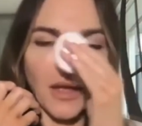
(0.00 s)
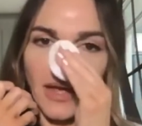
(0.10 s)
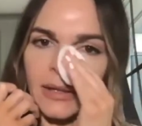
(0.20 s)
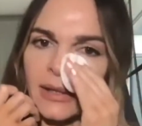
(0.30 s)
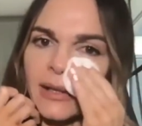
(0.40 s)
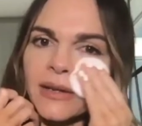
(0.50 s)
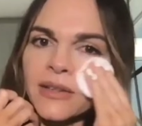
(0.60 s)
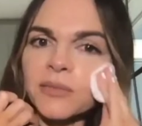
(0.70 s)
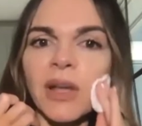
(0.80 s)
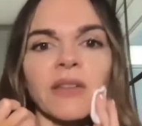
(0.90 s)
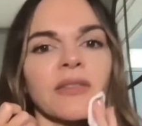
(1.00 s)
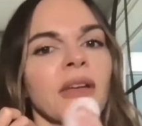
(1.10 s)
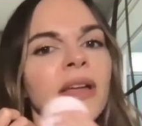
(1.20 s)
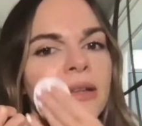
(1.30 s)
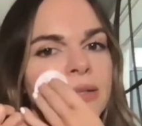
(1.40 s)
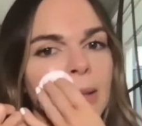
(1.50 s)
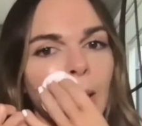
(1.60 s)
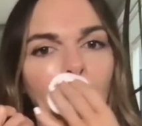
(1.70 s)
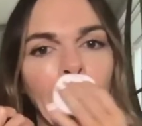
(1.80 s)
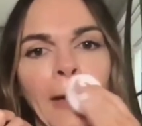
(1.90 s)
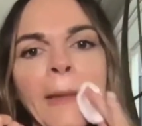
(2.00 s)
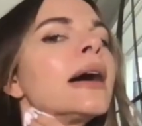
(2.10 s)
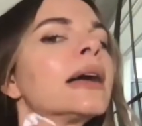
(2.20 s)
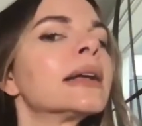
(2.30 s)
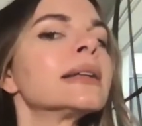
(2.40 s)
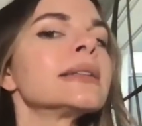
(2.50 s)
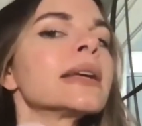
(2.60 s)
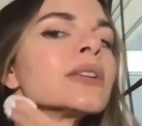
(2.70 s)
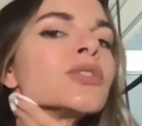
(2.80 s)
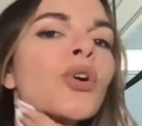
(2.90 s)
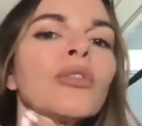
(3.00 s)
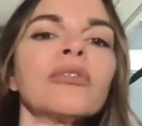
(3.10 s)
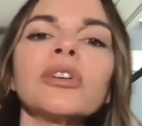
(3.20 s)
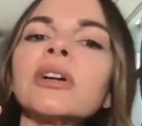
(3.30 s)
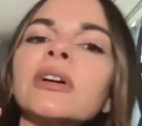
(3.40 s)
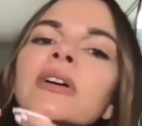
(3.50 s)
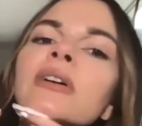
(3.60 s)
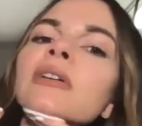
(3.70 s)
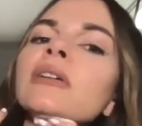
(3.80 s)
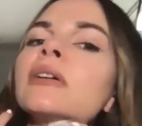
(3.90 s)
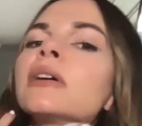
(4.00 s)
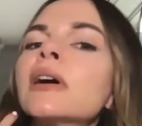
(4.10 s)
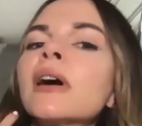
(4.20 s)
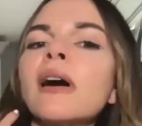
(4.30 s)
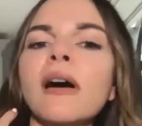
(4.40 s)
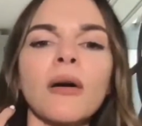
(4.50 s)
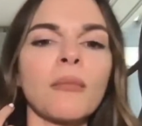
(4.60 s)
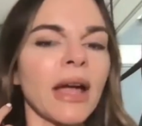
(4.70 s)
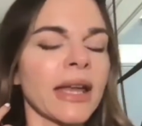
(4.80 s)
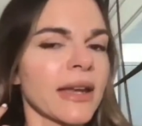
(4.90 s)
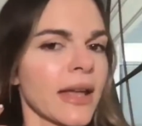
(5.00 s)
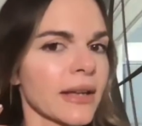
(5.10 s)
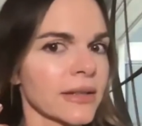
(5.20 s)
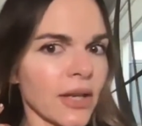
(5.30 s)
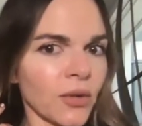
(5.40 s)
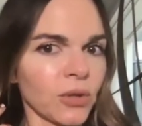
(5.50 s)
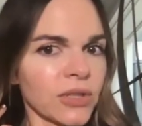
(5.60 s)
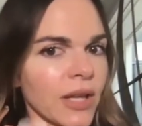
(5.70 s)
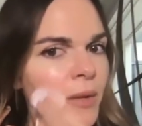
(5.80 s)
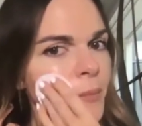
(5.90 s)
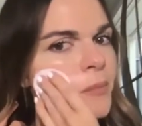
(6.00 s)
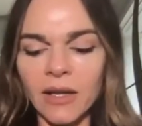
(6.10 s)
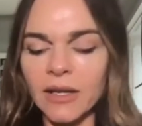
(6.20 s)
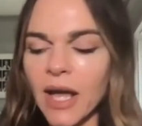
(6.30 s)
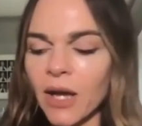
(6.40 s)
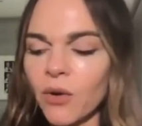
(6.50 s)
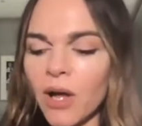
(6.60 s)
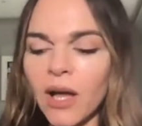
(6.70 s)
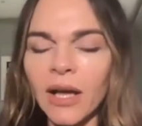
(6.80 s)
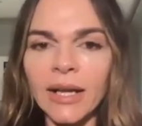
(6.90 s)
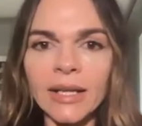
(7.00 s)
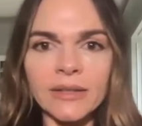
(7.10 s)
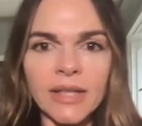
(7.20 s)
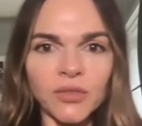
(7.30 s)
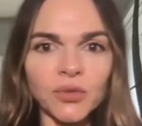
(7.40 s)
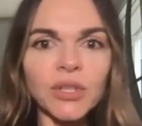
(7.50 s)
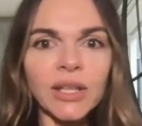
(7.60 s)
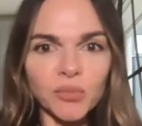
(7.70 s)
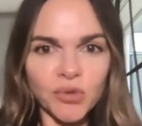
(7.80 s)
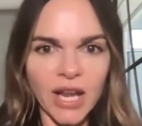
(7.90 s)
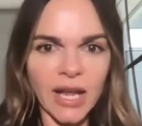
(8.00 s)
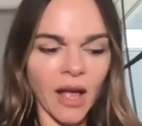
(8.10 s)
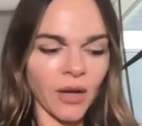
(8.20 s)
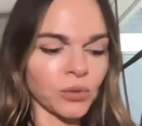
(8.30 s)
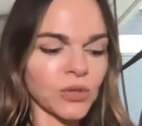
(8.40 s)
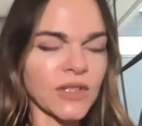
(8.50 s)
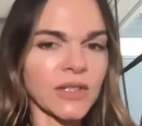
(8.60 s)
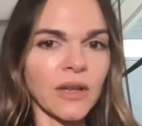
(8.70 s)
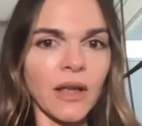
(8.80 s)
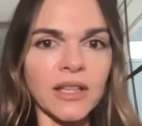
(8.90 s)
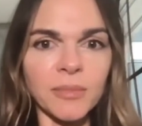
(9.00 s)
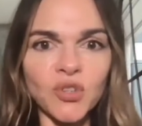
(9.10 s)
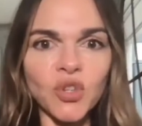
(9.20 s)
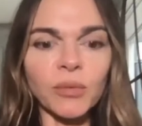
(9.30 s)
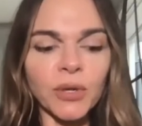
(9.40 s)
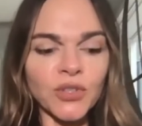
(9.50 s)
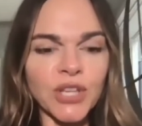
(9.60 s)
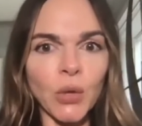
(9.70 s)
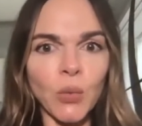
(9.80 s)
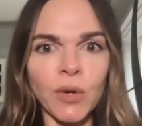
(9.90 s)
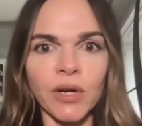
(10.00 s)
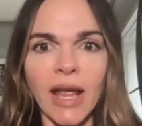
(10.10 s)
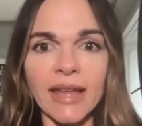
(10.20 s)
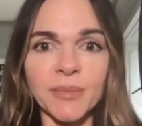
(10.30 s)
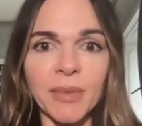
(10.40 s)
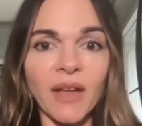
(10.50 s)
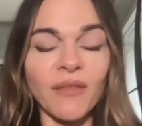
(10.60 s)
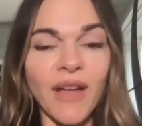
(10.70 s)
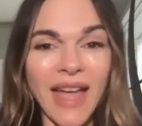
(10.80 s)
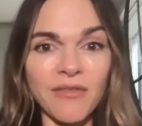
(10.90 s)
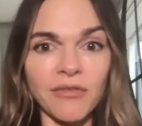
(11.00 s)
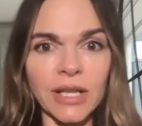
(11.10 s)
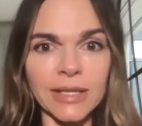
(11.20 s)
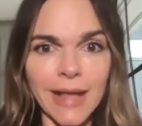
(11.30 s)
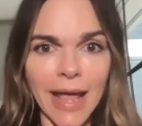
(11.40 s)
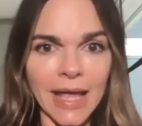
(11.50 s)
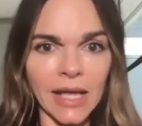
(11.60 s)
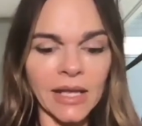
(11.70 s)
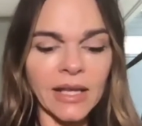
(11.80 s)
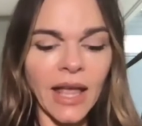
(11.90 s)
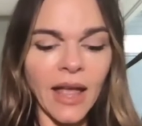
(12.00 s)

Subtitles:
and cleanse my face, and I take it over my neck and décolleté. Now, I tend to get breakouts, especially because I wear SPF every day.